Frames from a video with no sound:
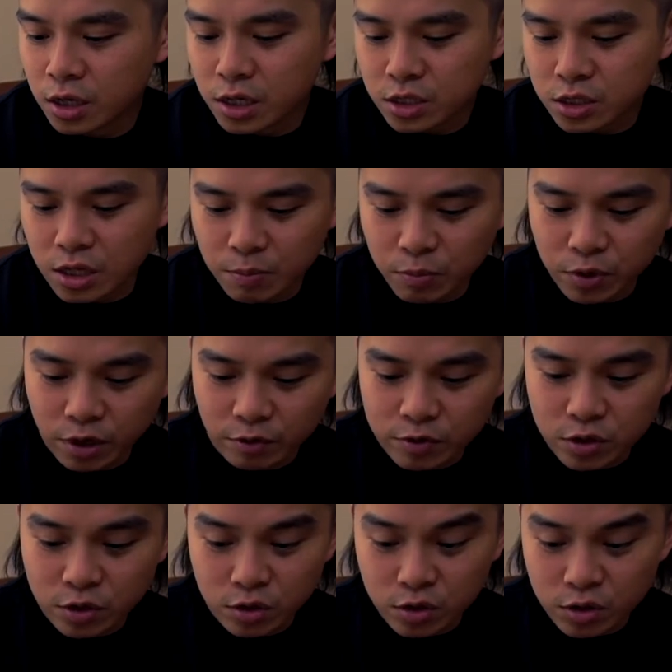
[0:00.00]
Simple enough
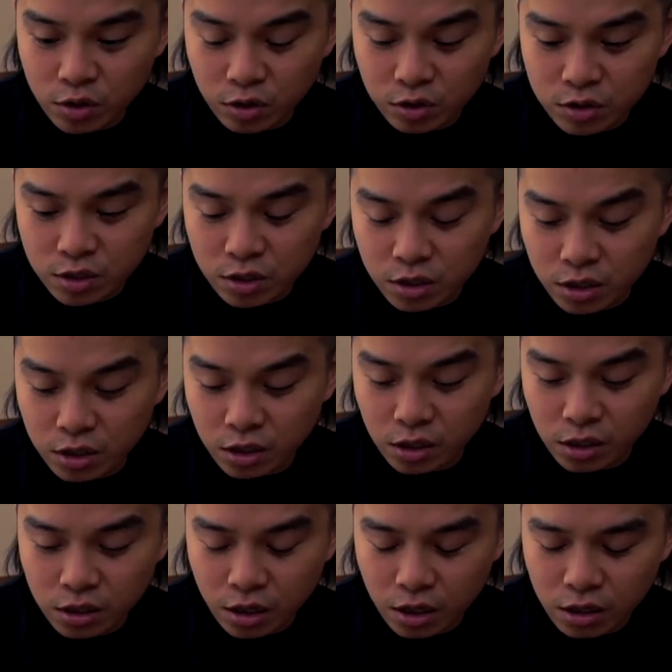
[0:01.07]
to use.
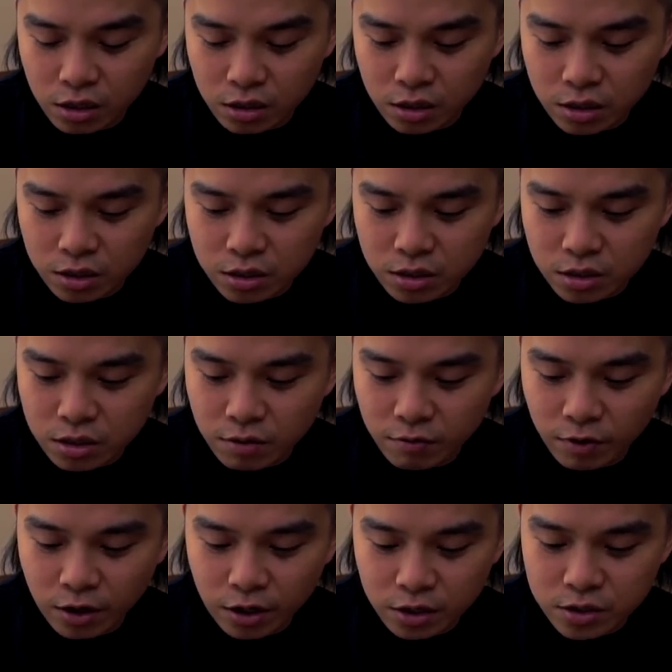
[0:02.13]
Honestly, this
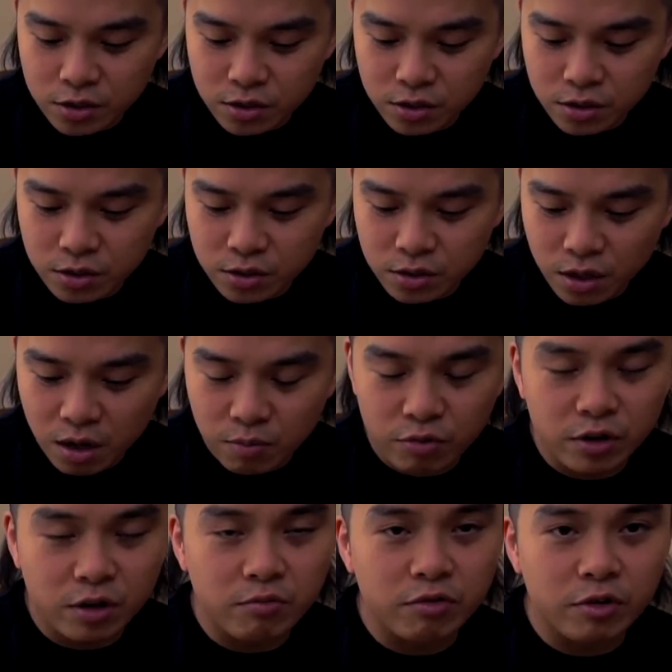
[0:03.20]
device, I'm
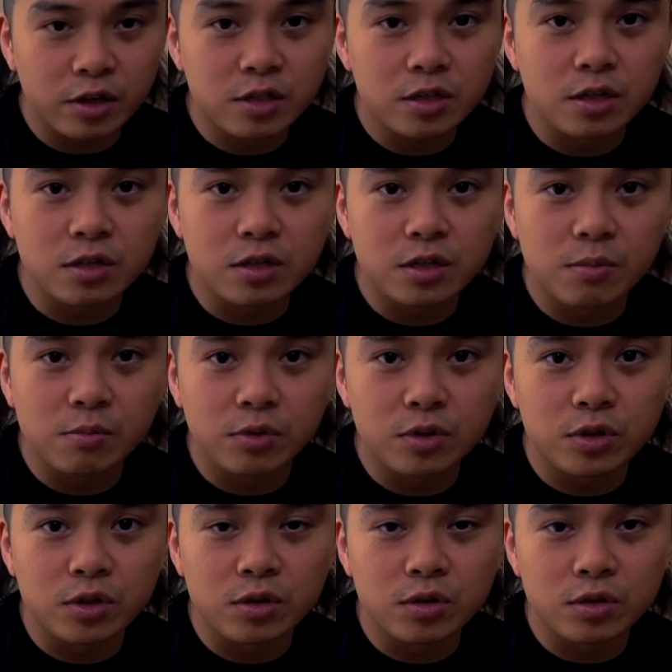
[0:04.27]
pretty impressed. It's simple
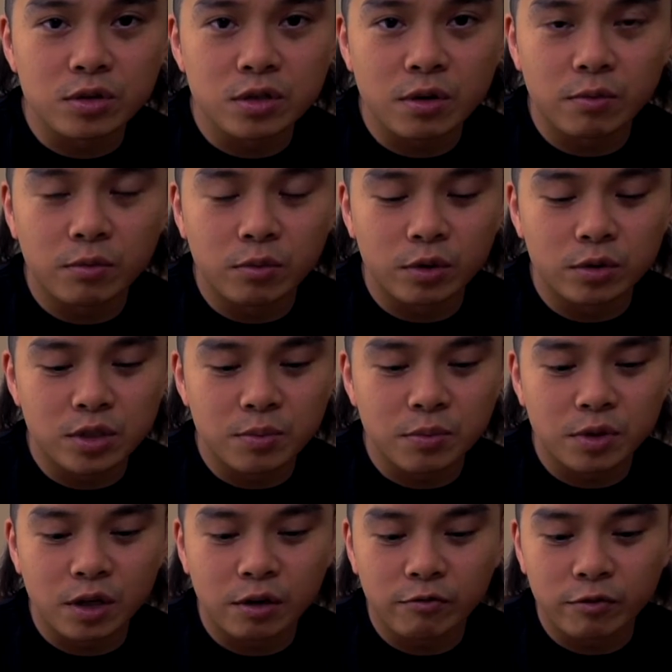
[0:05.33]
to use, simple
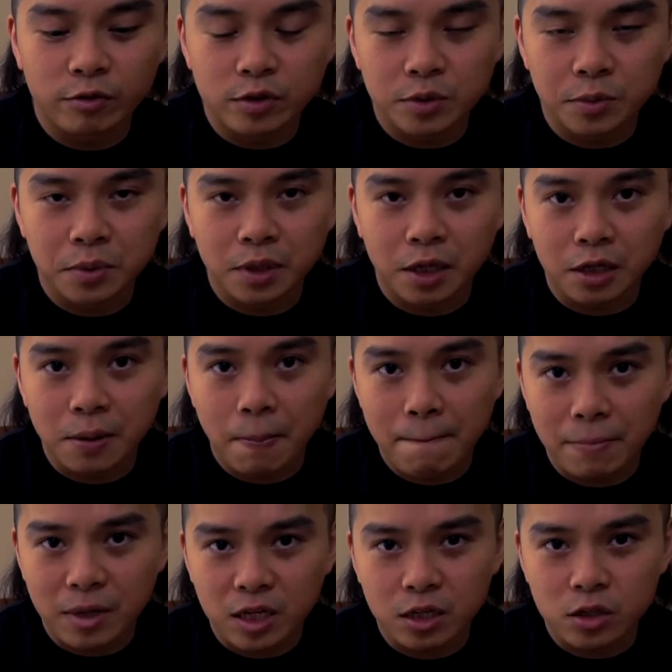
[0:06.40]
enough for someone like
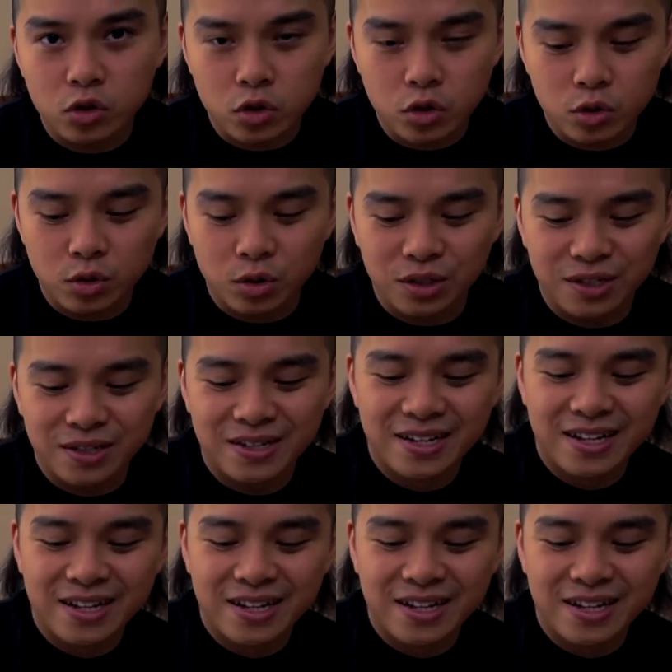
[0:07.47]
me to use.